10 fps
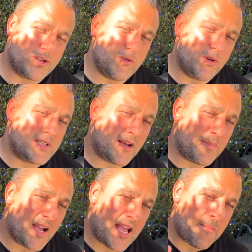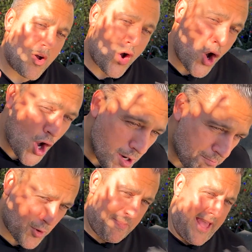you always tell me I am
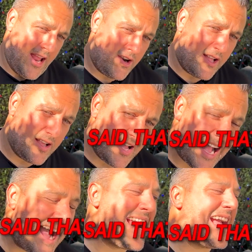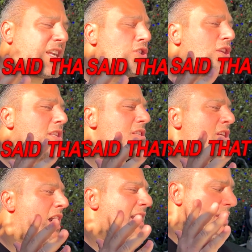unprepared, I actually decided,